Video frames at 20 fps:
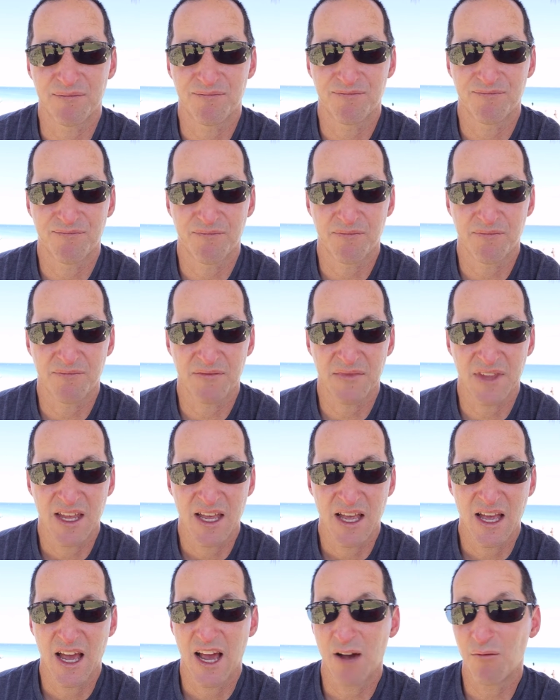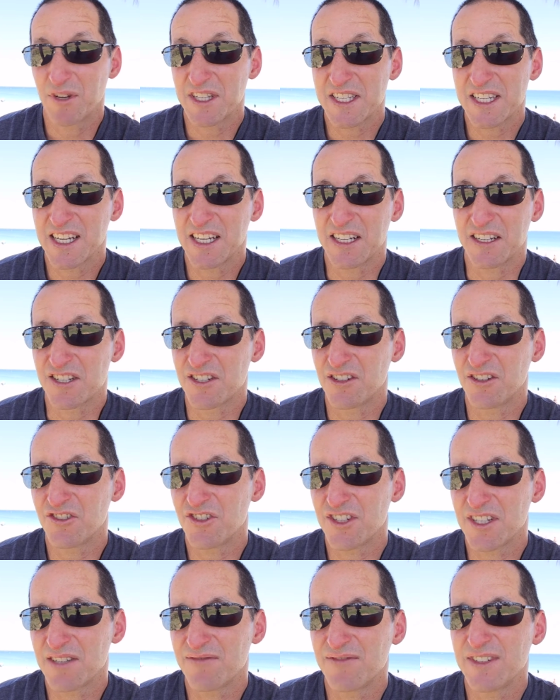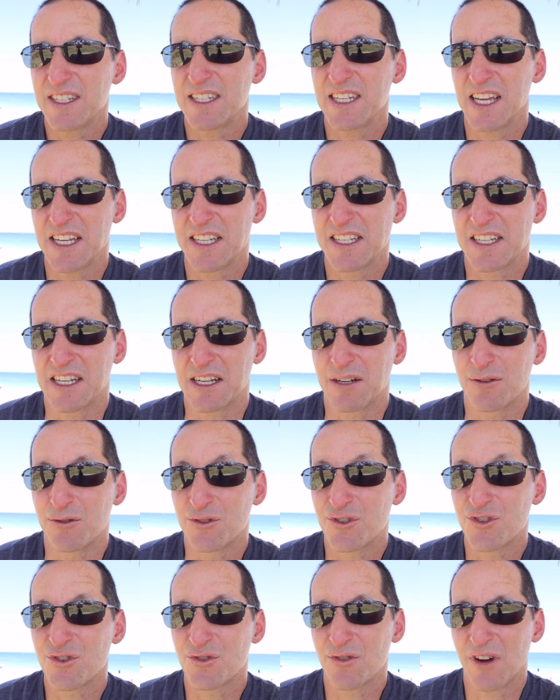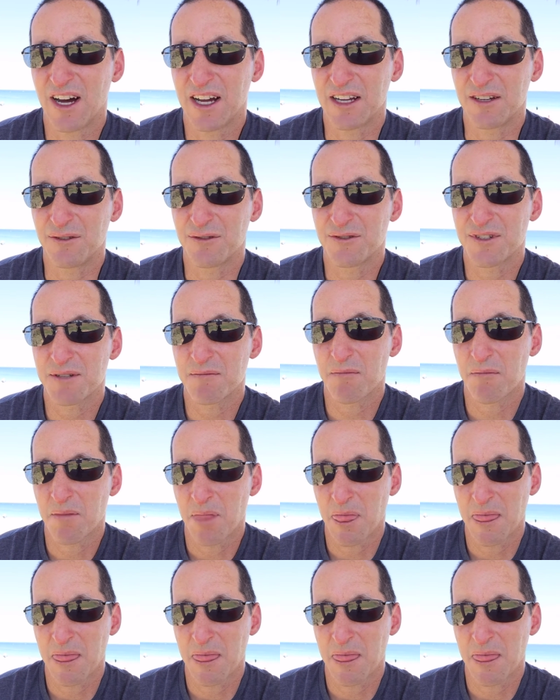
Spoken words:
And once again, it's not just for testing or trials.